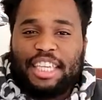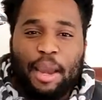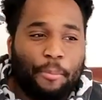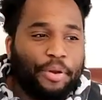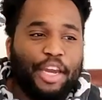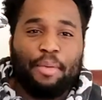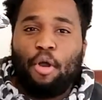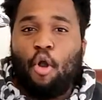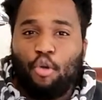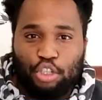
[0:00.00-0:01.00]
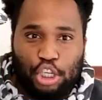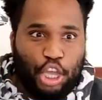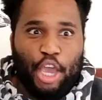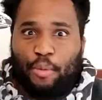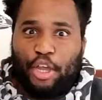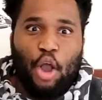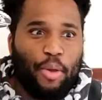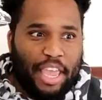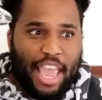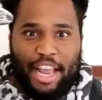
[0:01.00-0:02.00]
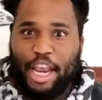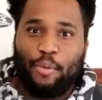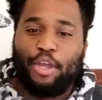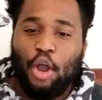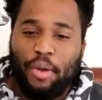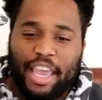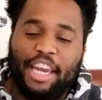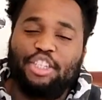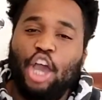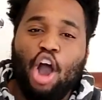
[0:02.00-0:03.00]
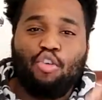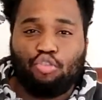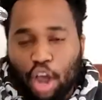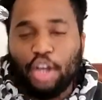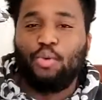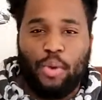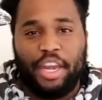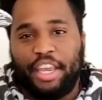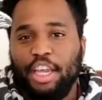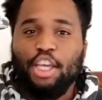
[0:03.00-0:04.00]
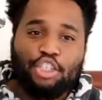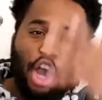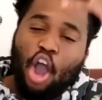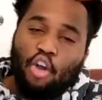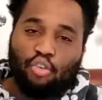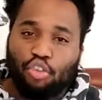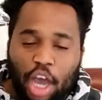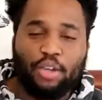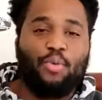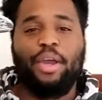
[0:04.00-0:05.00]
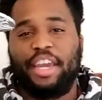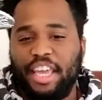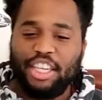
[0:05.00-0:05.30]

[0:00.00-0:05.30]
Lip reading: And then put him, oh, look, here we go again. Here we go again. And y'all run with it. Y'all run with it.